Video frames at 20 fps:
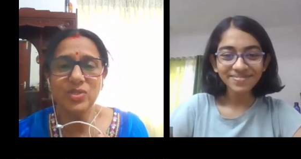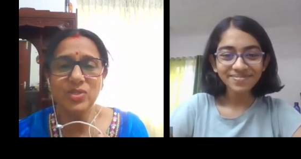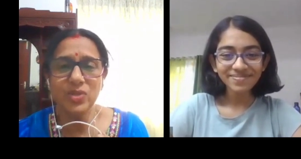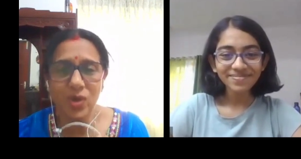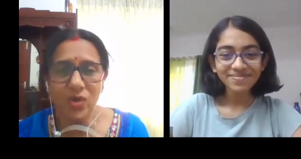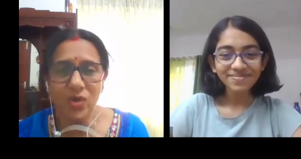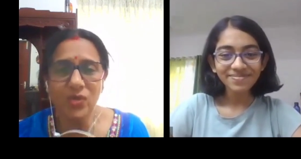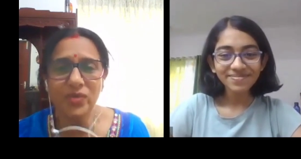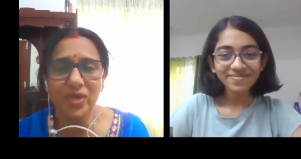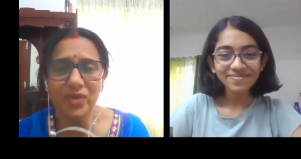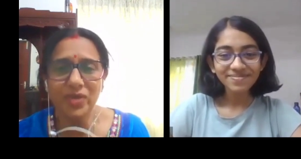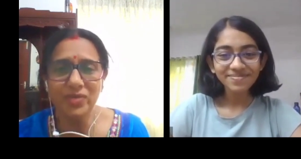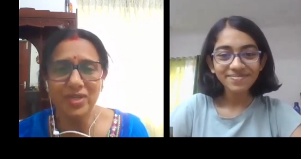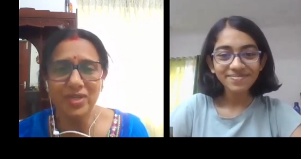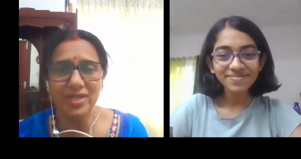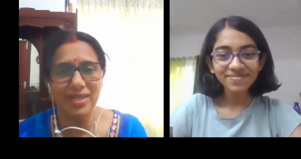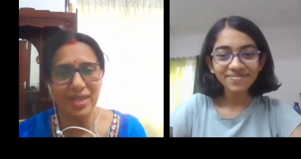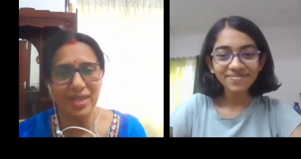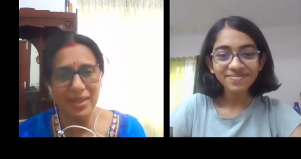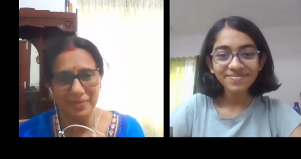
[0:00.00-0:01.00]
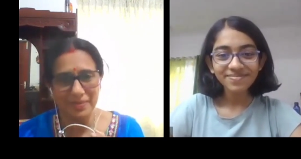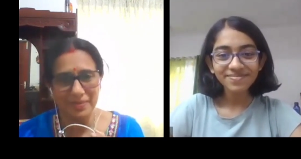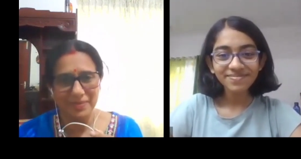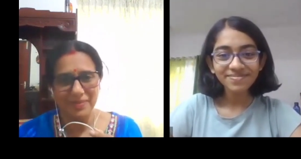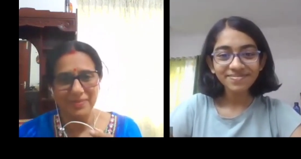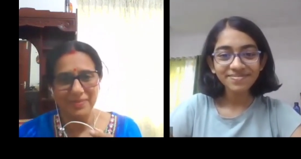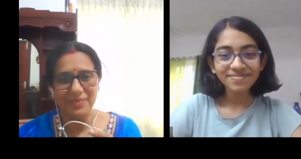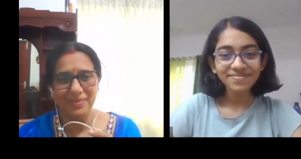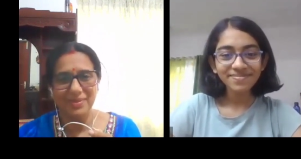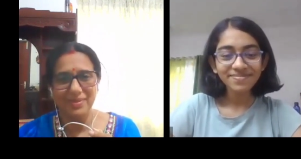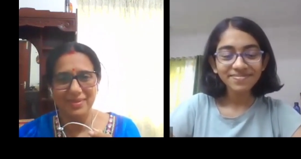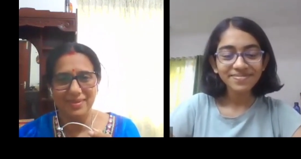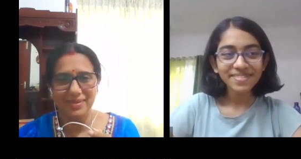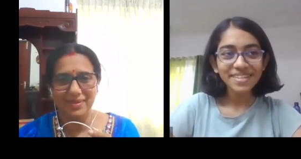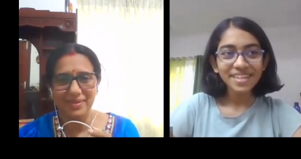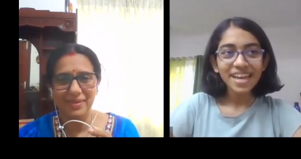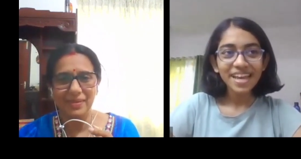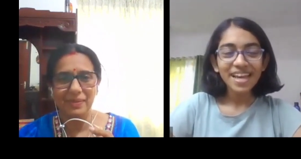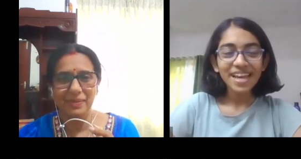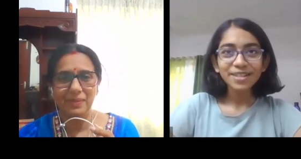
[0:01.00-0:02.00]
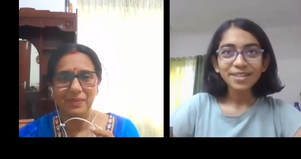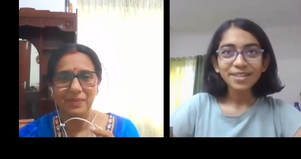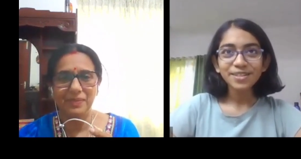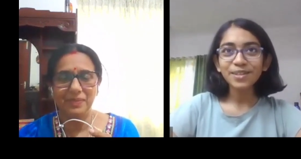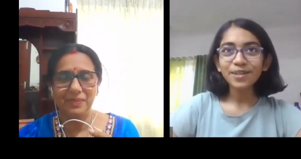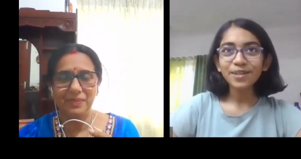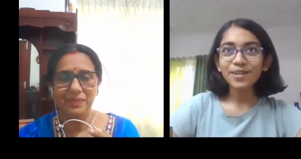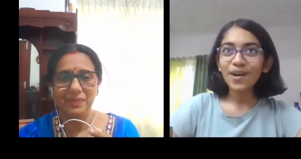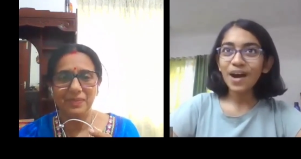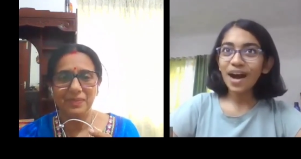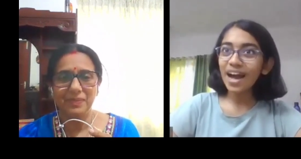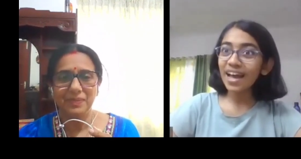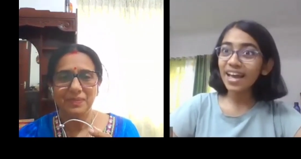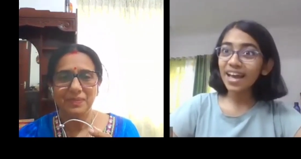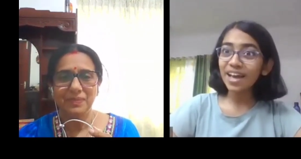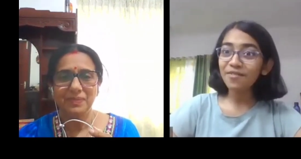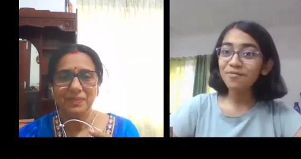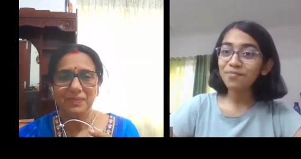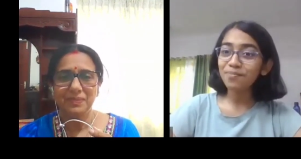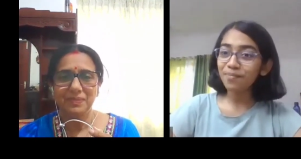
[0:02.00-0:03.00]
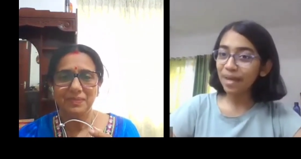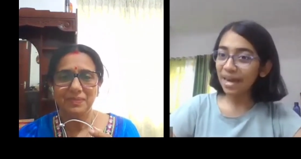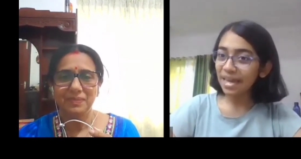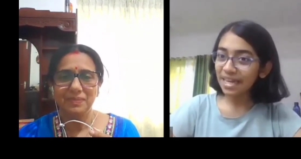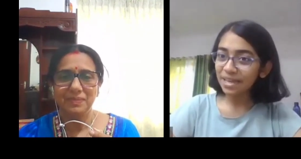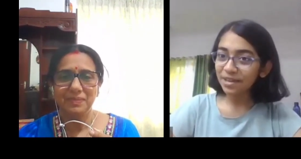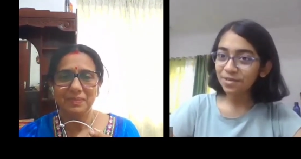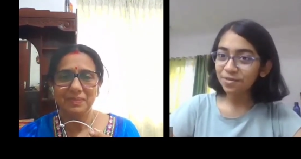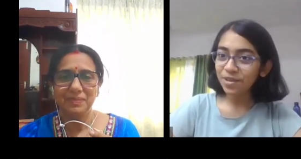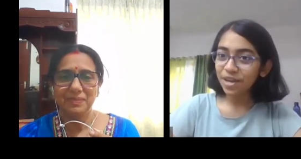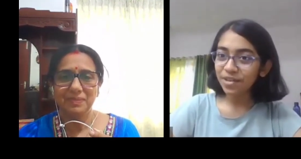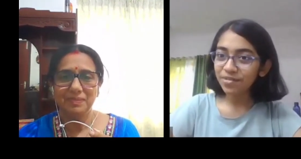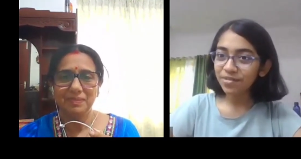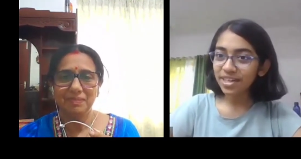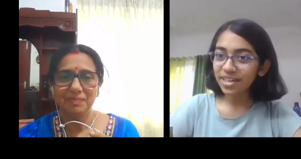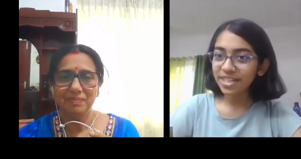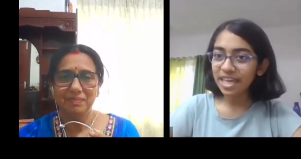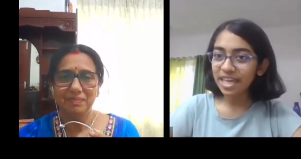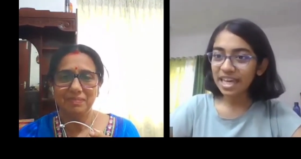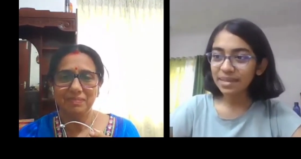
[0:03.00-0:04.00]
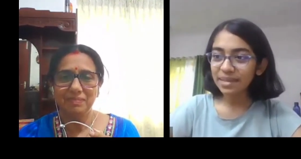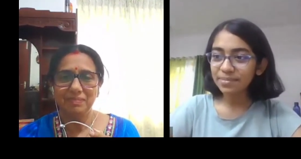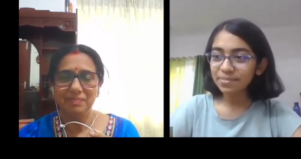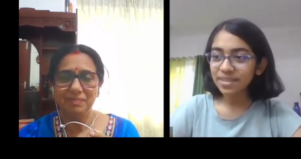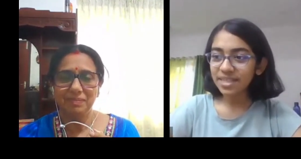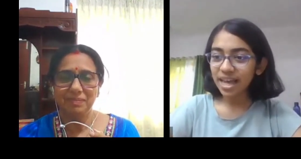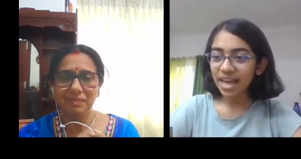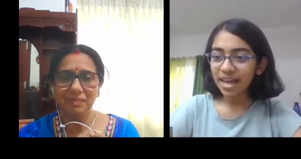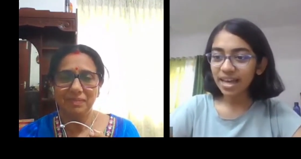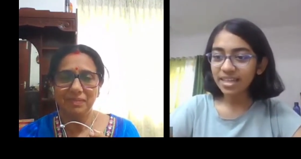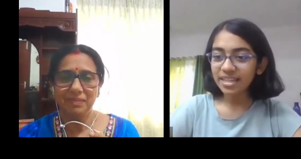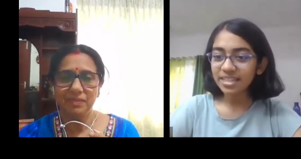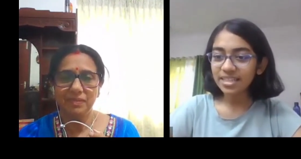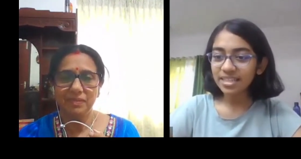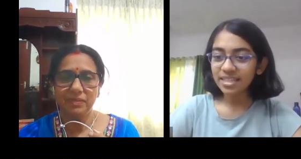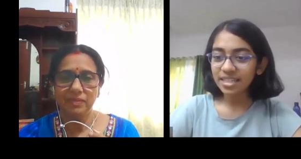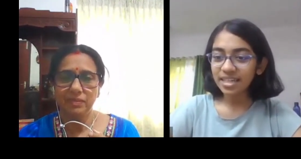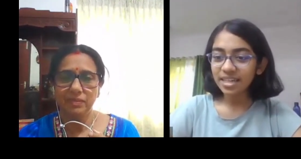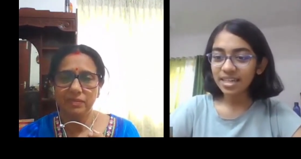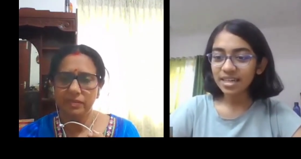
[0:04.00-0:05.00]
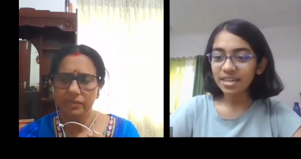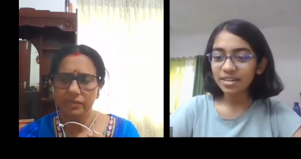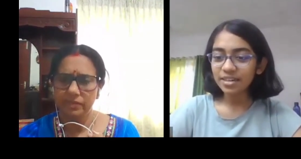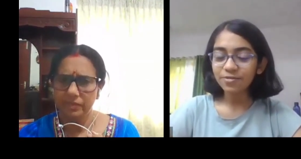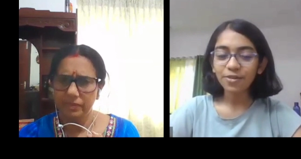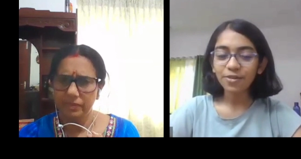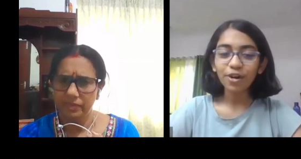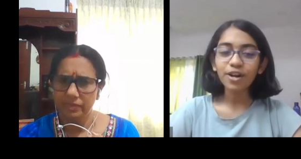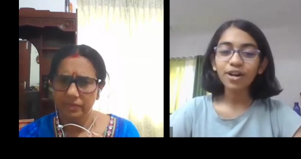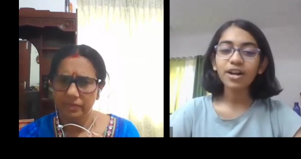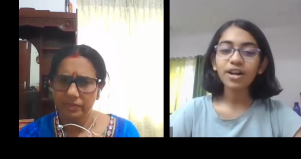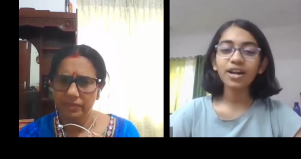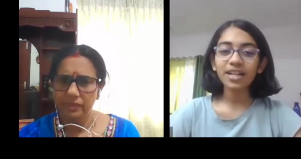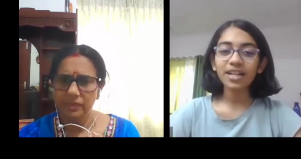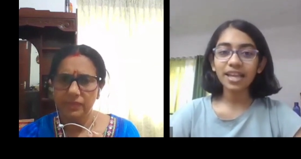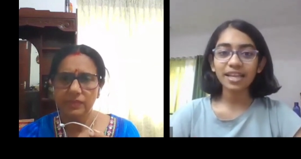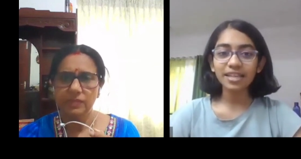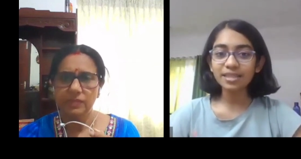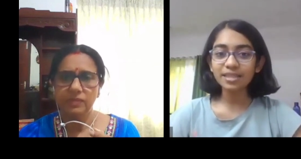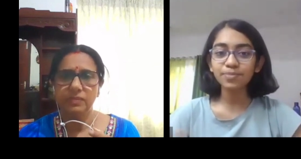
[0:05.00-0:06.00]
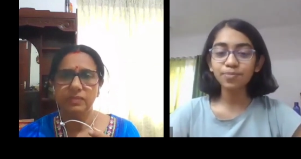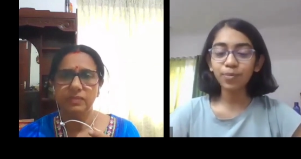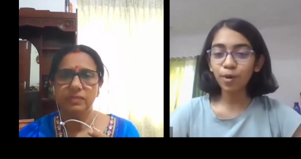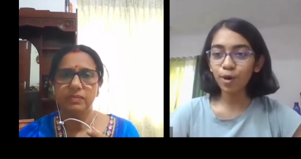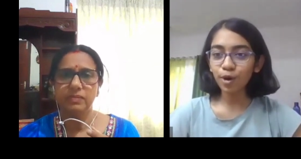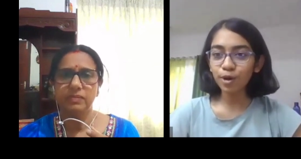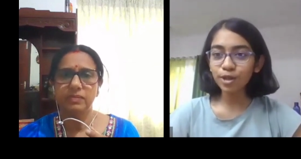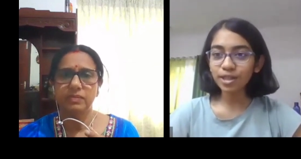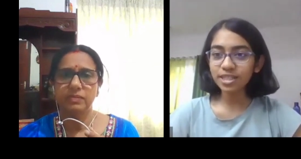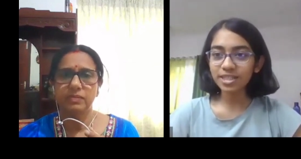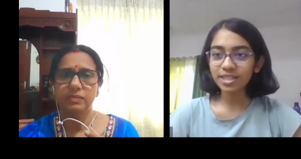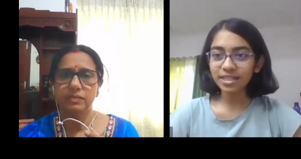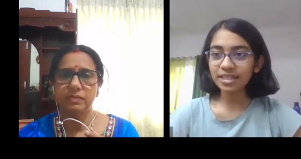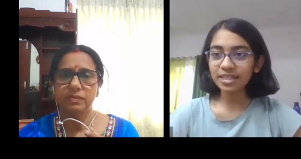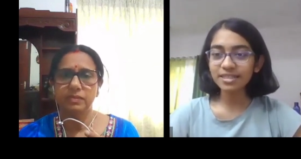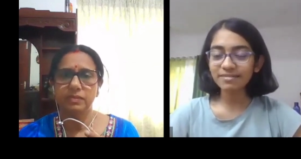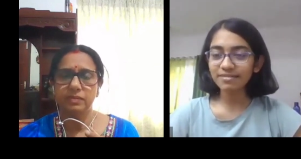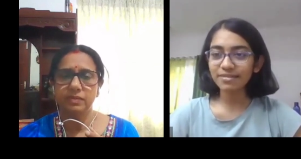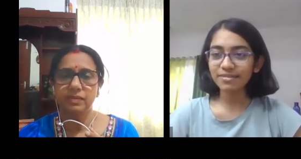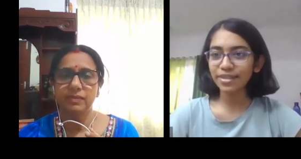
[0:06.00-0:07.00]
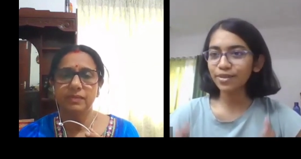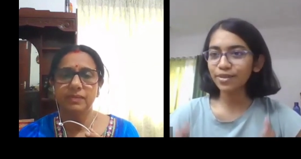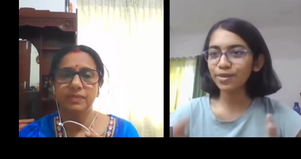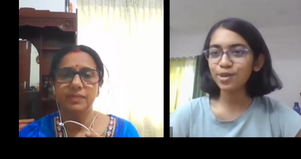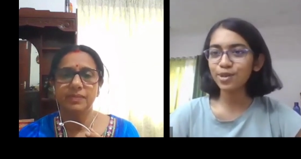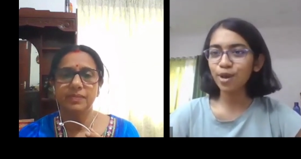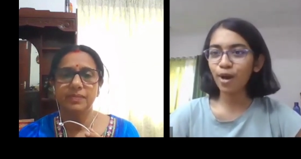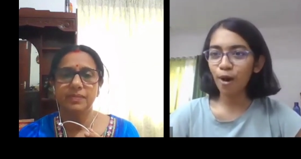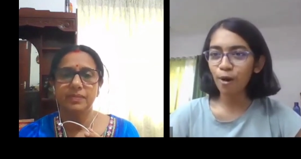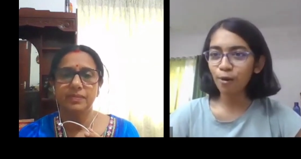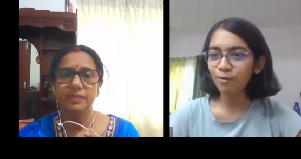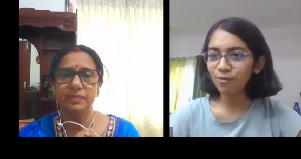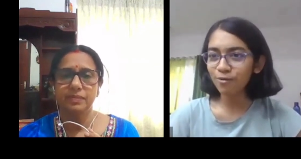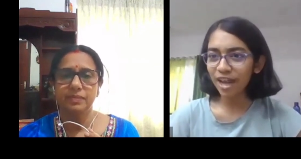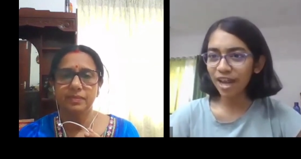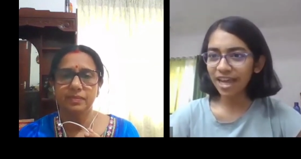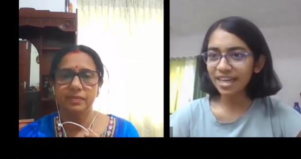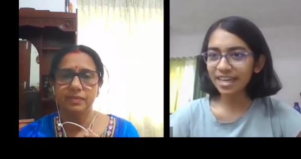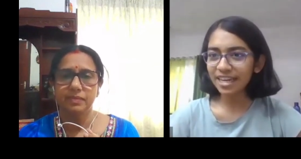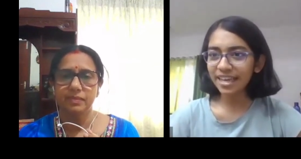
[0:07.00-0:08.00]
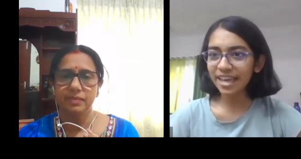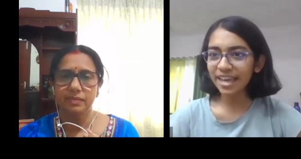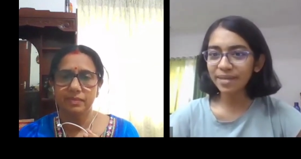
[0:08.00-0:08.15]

Speaker 1: is your favorite game?
Speaker 2: So, I have many favorite games, and uh, for like sports and those offline